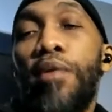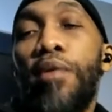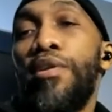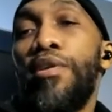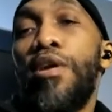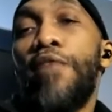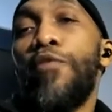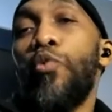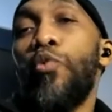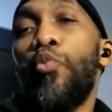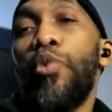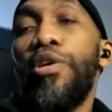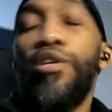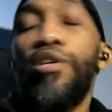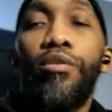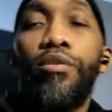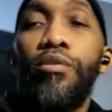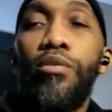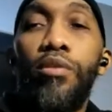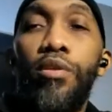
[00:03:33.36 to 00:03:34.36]
never
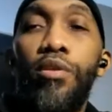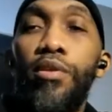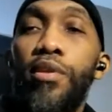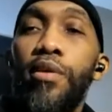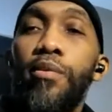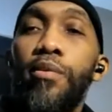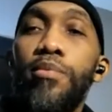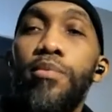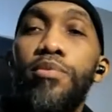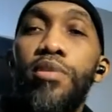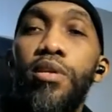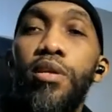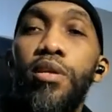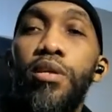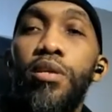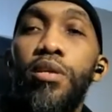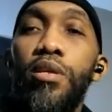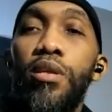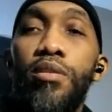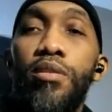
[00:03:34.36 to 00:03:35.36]
will. You get what I'm
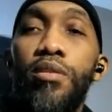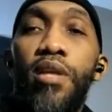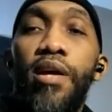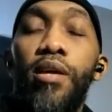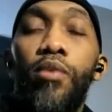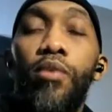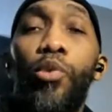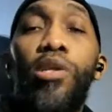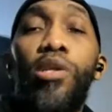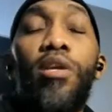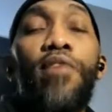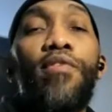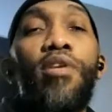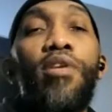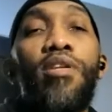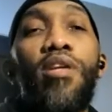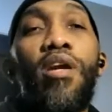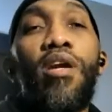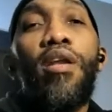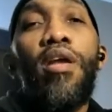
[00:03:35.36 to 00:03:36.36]
saying? It's like we live in a
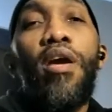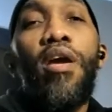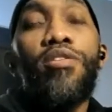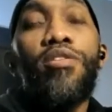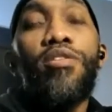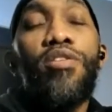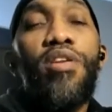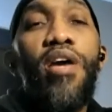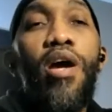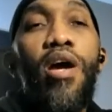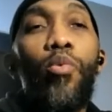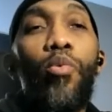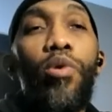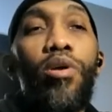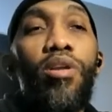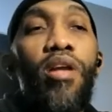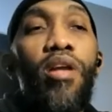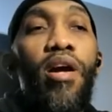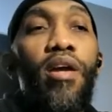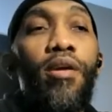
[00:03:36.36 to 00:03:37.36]
day and age now
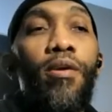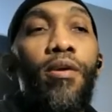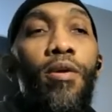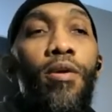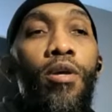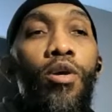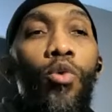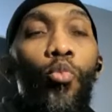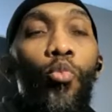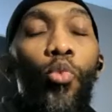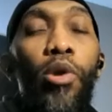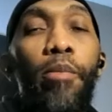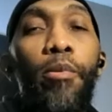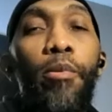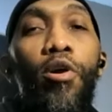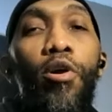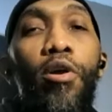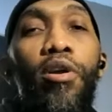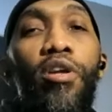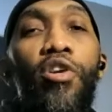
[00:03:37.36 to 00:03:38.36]
where like
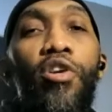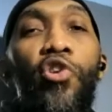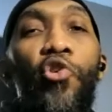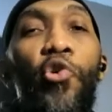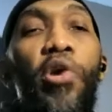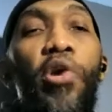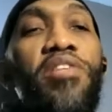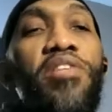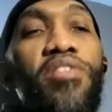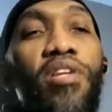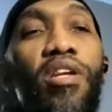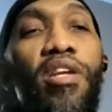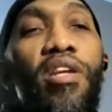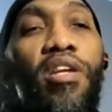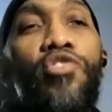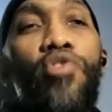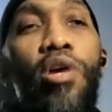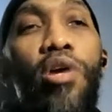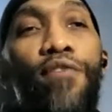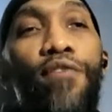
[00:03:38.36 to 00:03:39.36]
women are increasingly
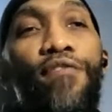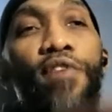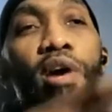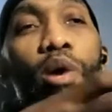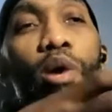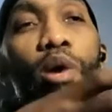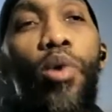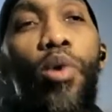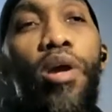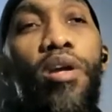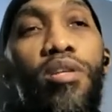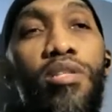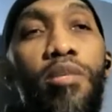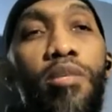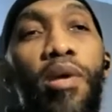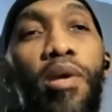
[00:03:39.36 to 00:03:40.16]
trying to find ways to